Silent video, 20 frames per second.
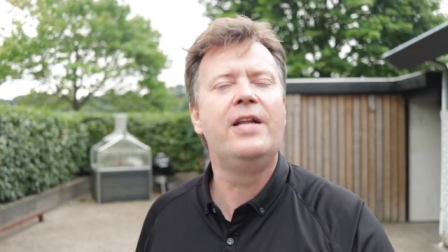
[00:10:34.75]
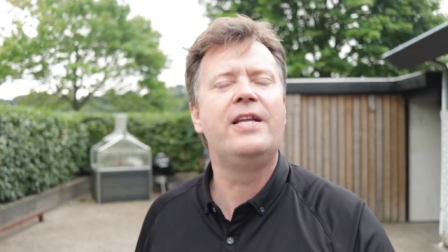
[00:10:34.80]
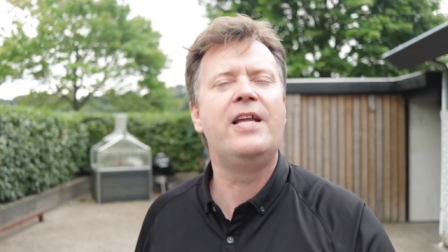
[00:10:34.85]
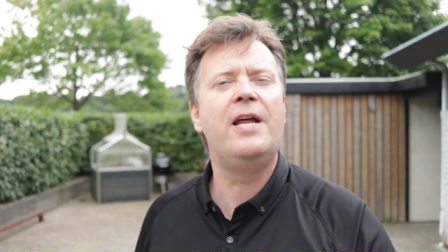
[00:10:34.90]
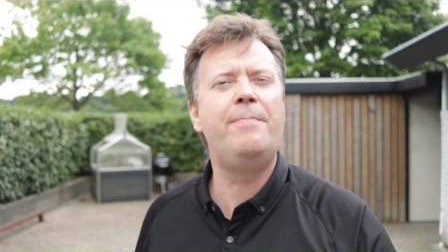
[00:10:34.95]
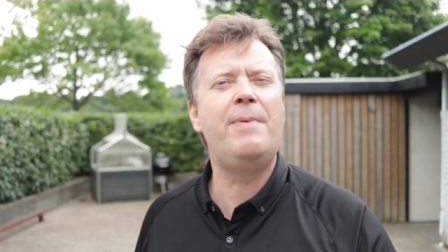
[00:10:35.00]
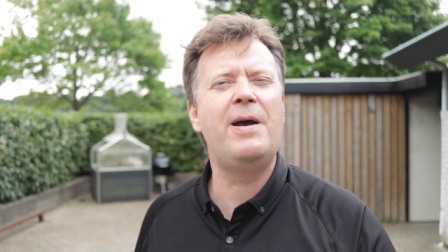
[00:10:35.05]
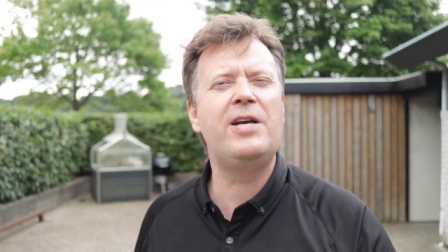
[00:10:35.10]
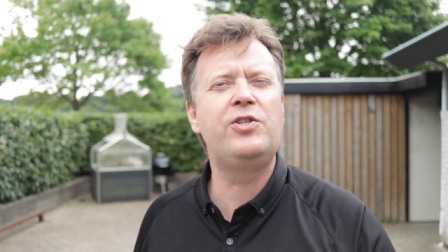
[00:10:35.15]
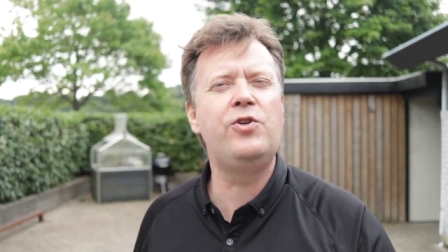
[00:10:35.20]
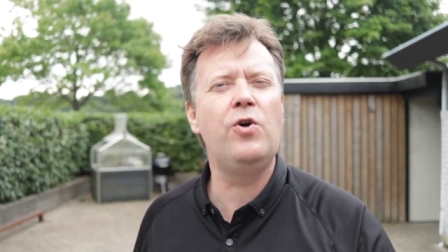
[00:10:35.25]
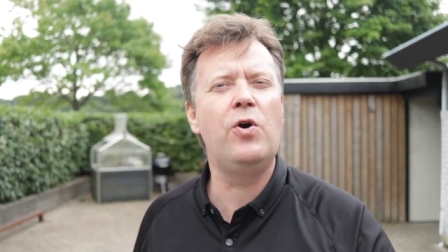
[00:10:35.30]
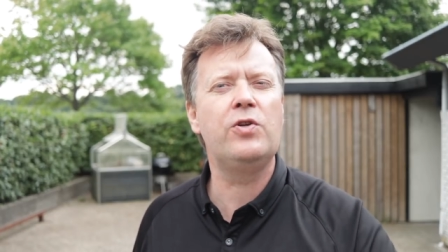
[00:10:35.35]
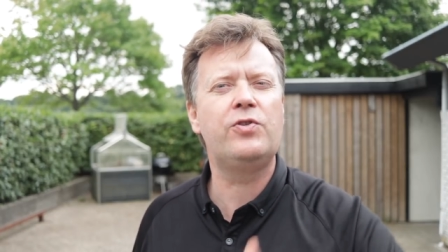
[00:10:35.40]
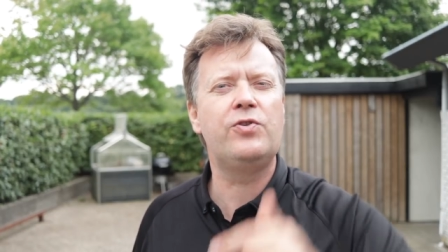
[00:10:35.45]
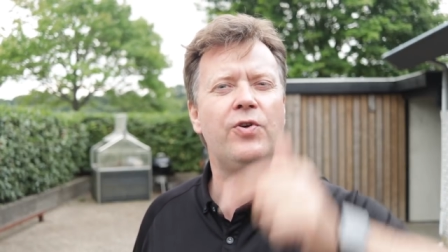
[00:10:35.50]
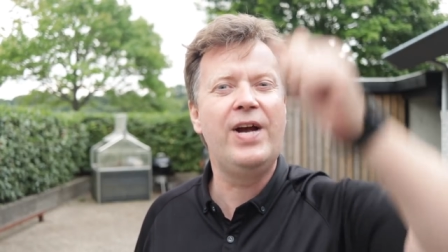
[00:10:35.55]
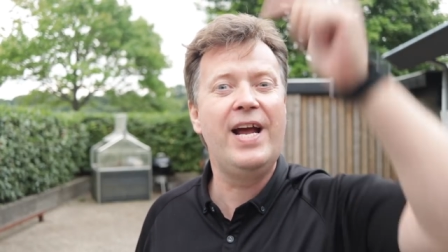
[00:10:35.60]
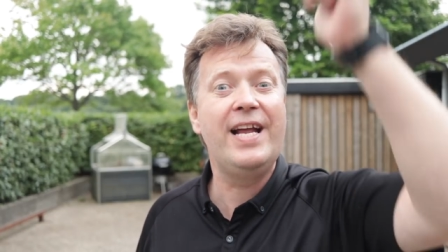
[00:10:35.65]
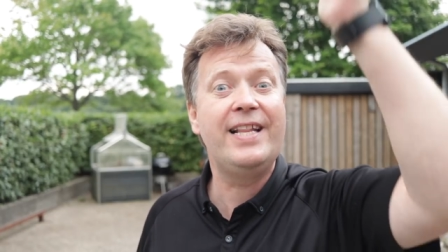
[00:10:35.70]
then make sure
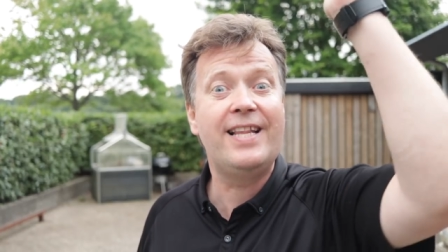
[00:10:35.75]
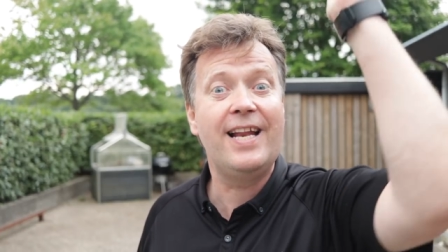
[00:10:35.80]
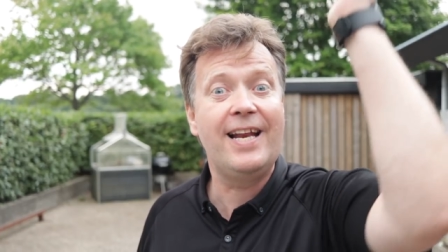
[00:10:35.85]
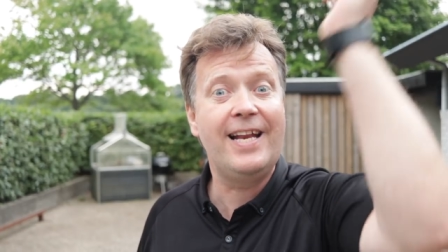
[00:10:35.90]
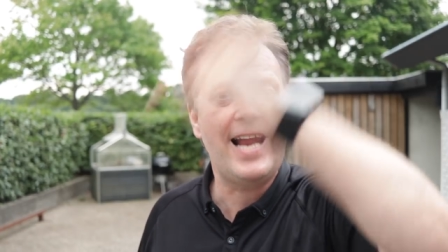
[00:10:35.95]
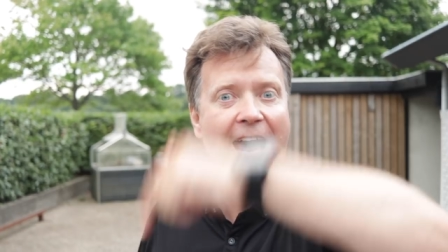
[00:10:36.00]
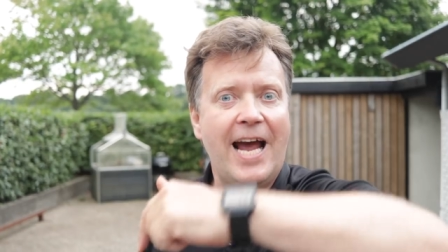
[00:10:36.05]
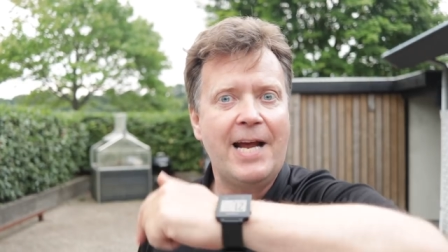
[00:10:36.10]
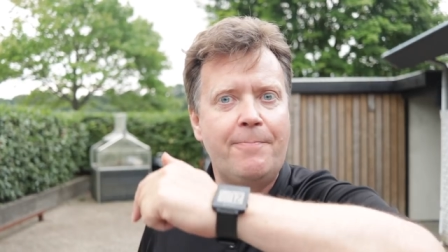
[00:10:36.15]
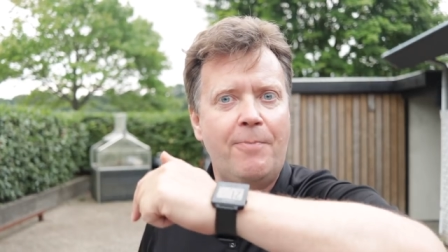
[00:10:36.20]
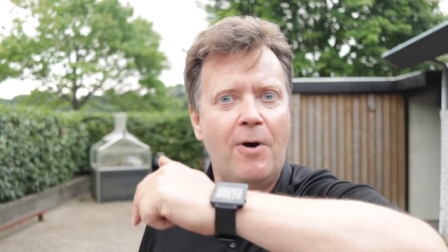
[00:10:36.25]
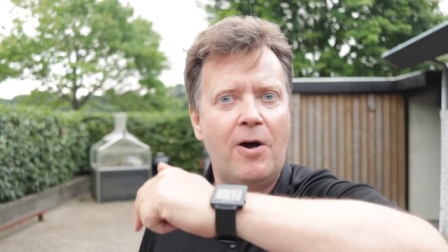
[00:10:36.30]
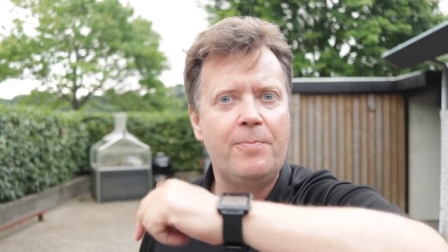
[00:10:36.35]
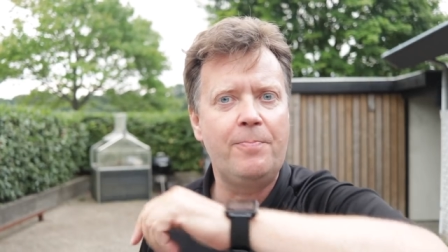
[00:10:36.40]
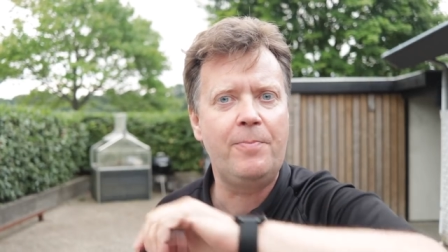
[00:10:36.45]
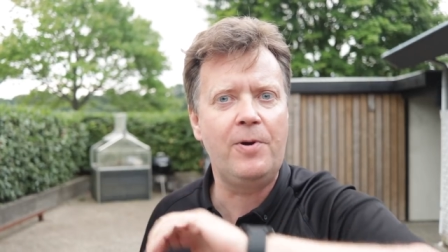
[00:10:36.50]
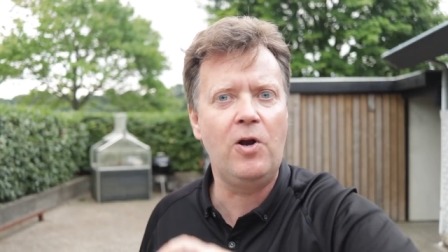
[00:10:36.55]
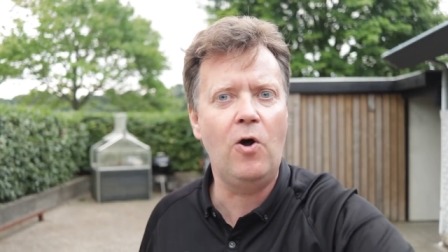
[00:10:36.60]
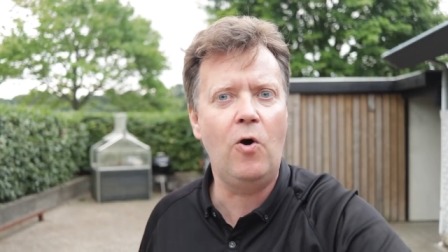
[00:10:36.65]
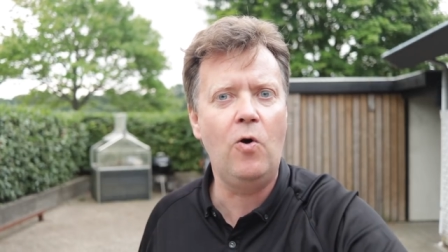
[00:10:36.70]
to hit the like
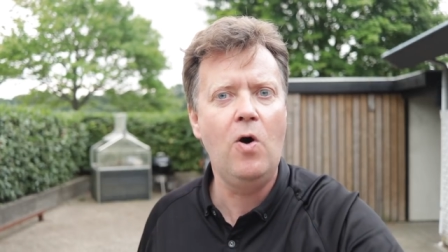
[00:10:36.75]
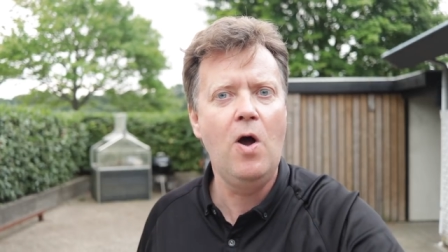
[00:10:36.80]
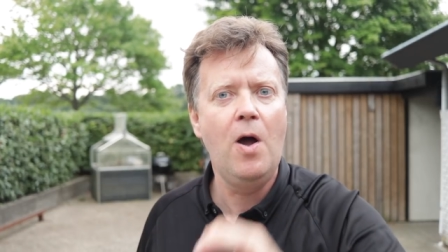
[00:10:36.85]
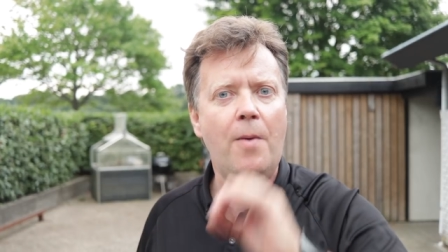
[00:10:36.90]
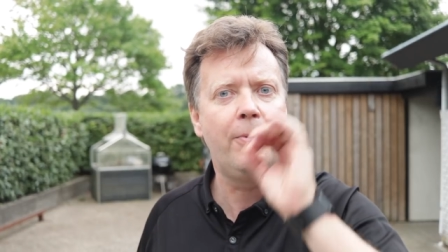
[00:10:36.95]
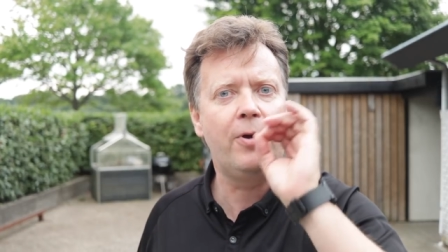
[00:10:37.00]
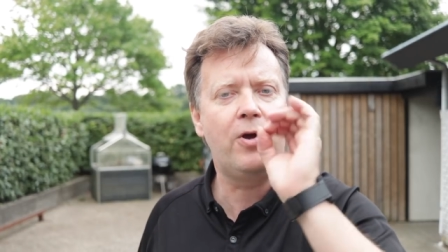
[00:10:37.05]
button below